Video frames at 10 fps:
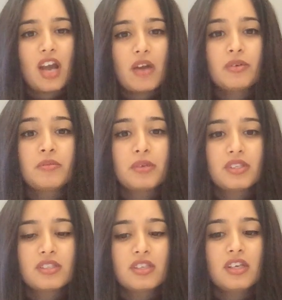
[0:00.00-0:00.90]
I would
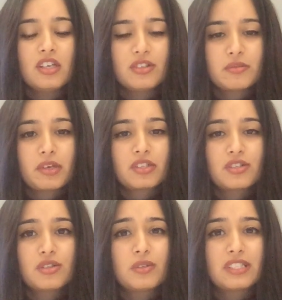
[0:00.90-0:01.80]
miss the
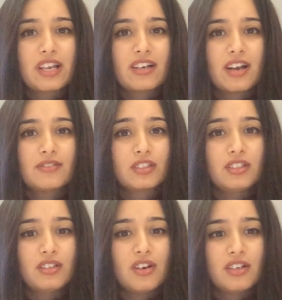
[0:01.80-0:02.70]
introspection tools like
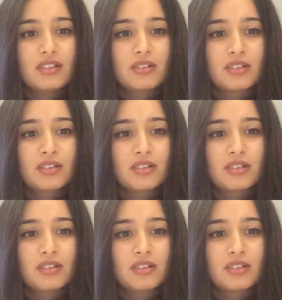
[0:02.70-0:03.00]
graphical a lot.